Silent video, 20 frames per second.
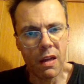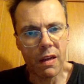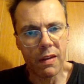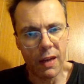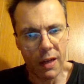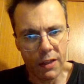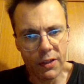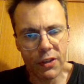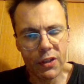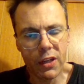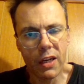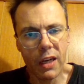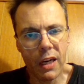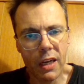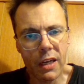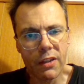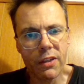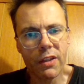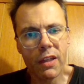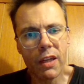That's the
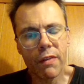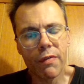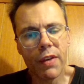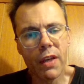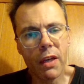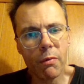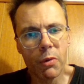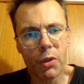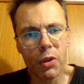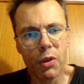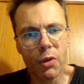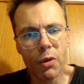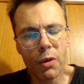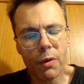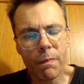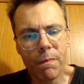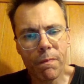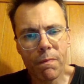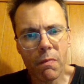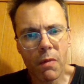kind of stuff he would
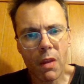do.